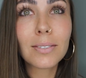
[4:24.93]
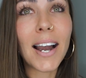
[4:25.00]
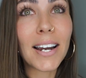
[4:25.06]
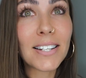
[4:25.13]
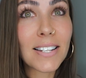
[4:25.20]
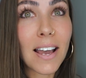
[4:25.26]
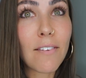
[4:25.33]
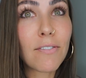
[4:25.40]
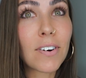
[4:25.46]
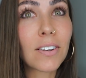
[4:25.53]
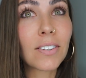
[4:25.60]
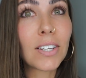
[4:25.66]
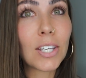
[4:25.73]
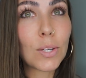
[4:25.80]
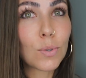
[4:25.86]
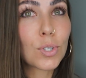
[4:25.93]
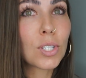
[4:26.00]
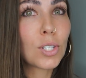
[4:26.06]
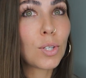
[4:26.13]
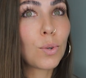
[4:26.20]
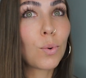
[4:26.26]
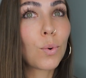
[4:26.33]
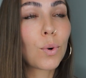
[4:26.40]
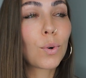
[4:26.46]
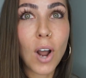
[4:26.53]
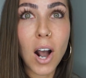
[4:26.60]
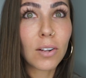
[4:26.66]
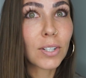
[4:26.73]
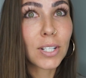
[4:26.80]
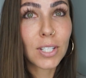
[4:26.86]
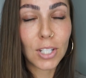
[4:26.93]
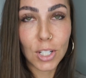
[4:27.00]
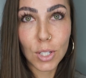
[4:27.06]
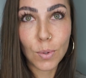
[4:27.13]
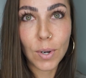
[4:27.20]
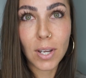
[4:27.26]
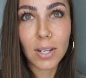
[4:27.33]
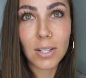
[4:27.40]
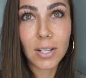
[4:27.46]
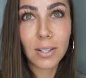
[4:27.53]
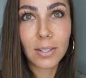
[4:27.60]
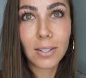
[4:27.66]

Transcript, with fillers: I definitely used to not listen to it